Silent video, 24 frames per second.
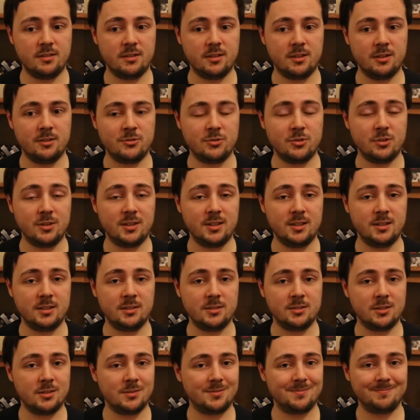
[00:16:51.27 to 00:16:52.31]
you know, truly
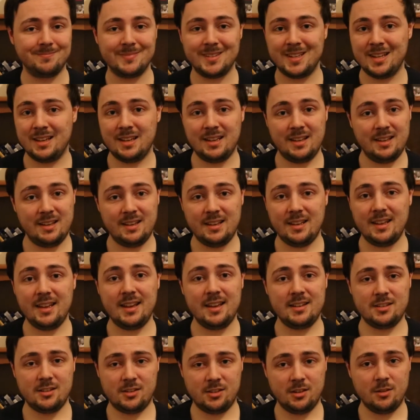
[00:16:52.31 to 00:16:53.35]
it
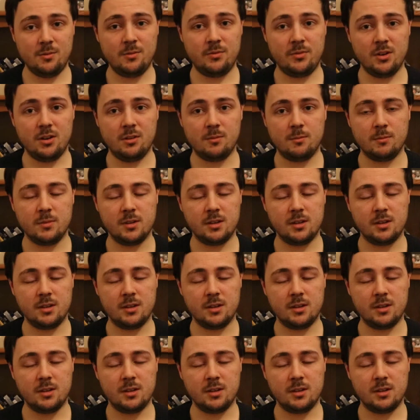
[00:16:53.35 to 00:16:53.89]
is its own film.